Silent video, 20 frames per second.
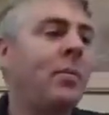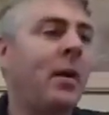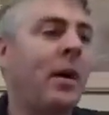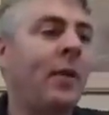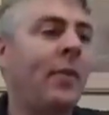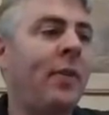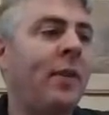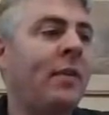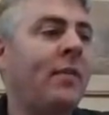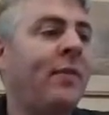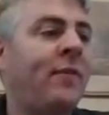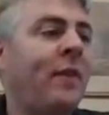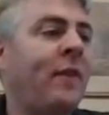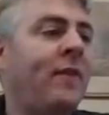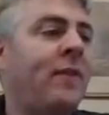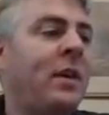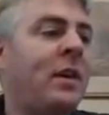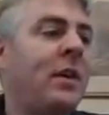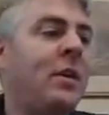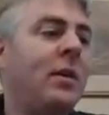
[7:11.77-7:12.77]
this
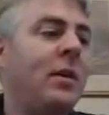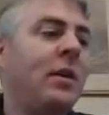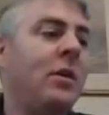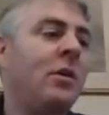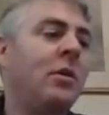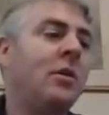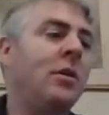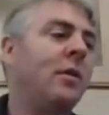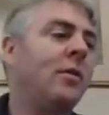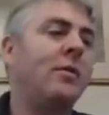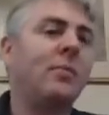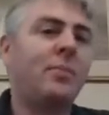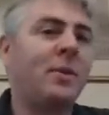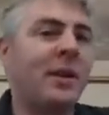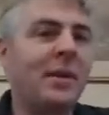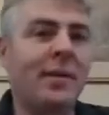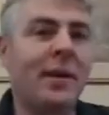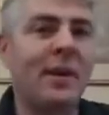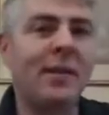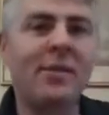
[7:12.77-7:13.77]
50 euros, but
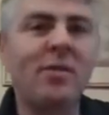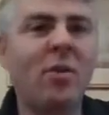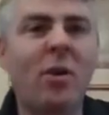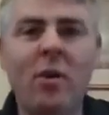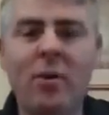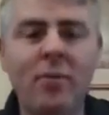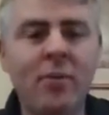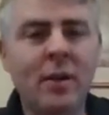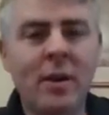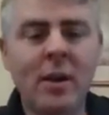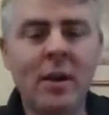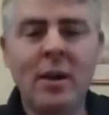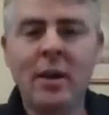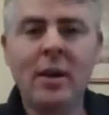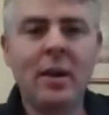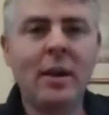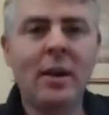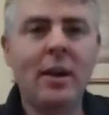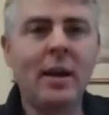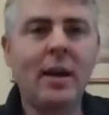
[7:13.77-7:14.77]
it's not.
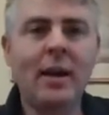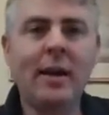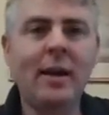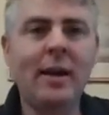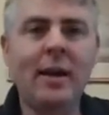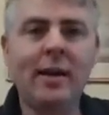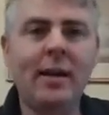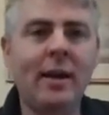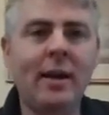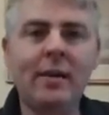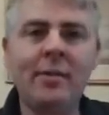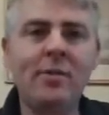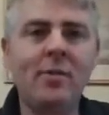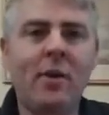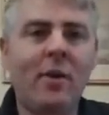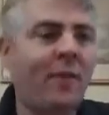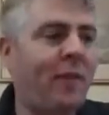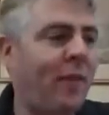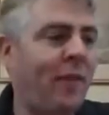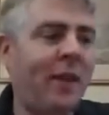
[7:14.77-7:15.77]
It's
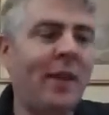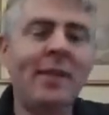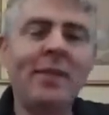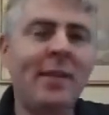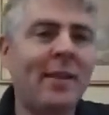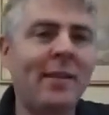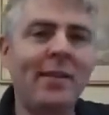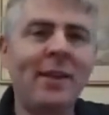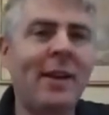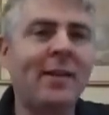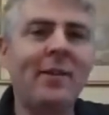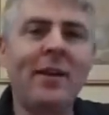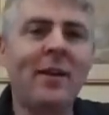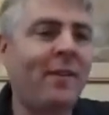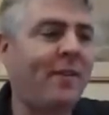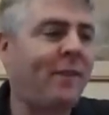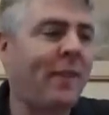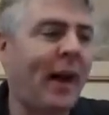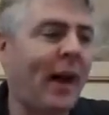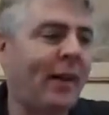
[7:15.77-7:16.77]
not. These
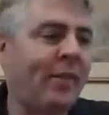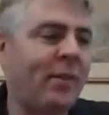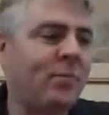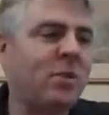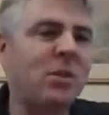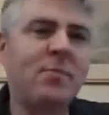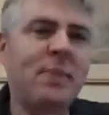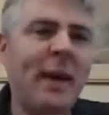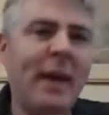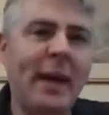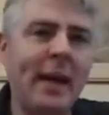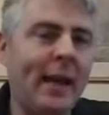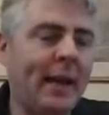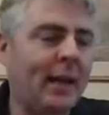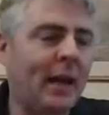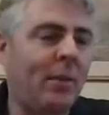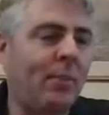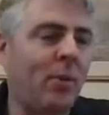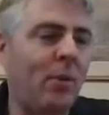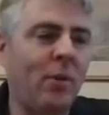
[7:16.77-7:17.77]
aren't facts. I'm just making it
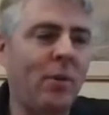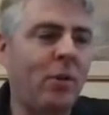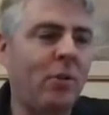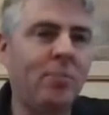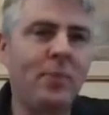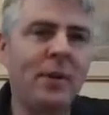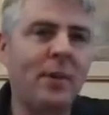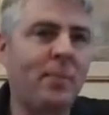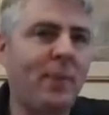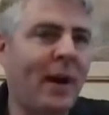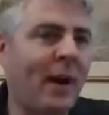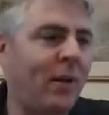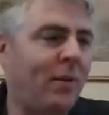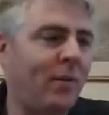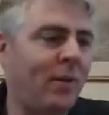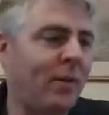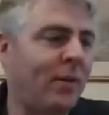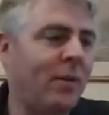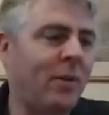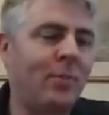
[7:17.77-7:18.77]
up. Or it could be the
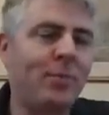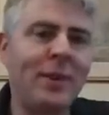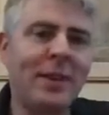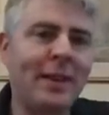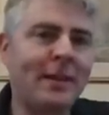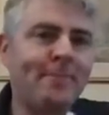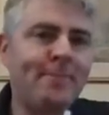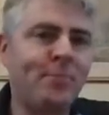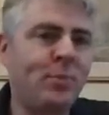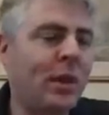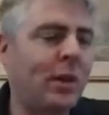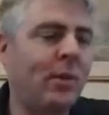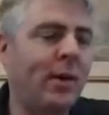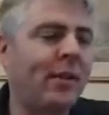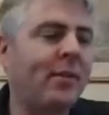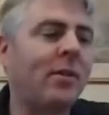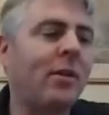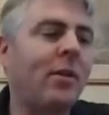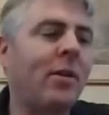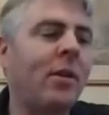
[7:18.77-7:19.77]
pound, or it could be the
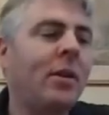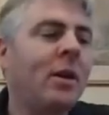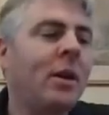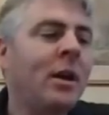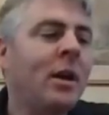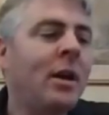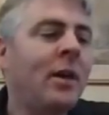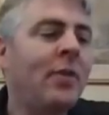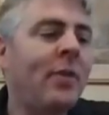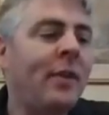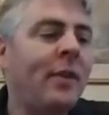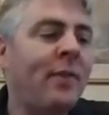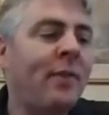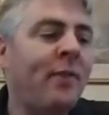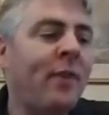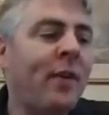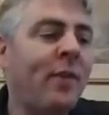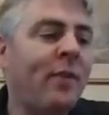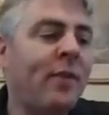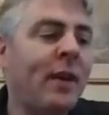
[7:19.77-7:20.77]
US dollar. This
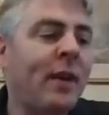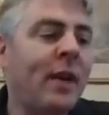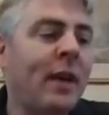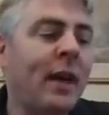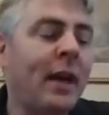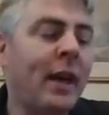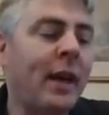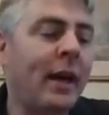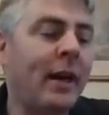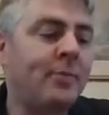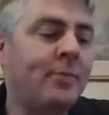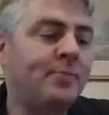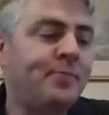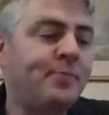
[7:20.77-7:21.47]
50 here,